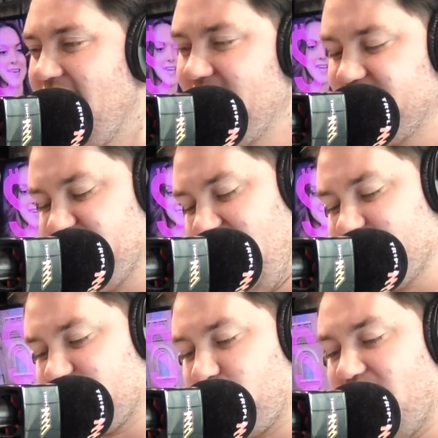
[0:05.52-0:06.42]
and
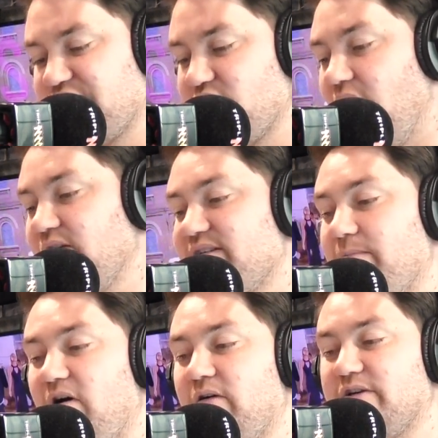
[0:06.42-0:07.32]
James Brayshaw on
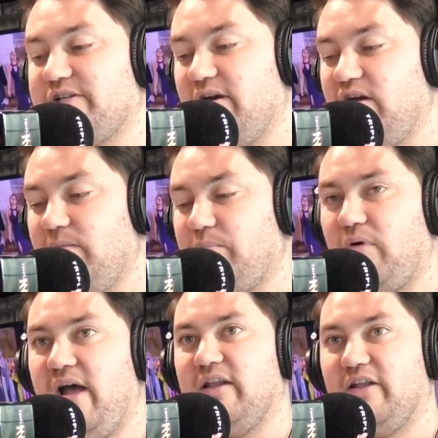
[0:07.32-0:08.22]
tomorrow's show. Oh.
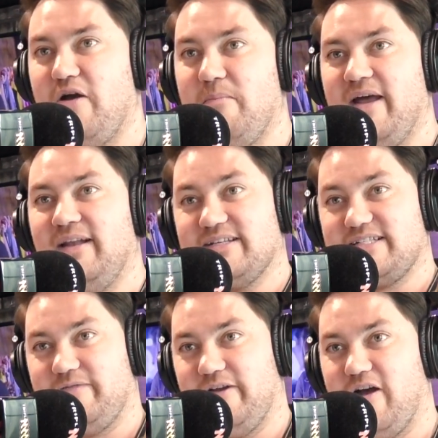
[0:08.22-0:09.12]
Brownlow
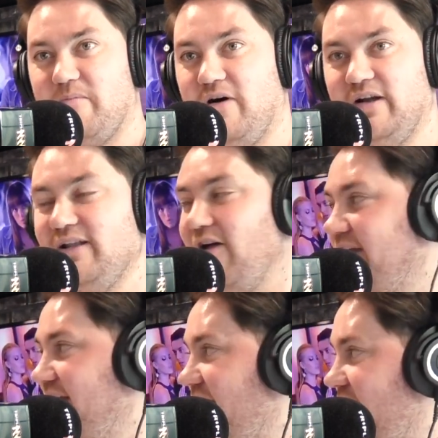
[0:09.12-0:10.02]
medalist, if you don't mind.
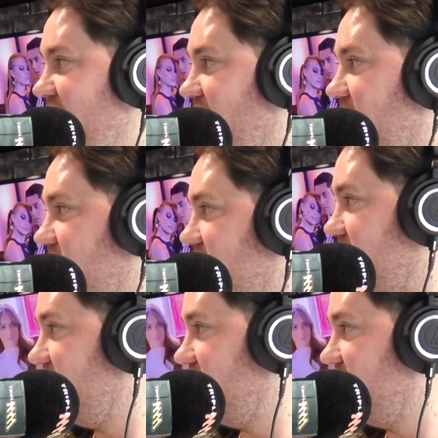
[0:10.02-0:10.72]
Lockie oh, Neal. Oh. Yeah,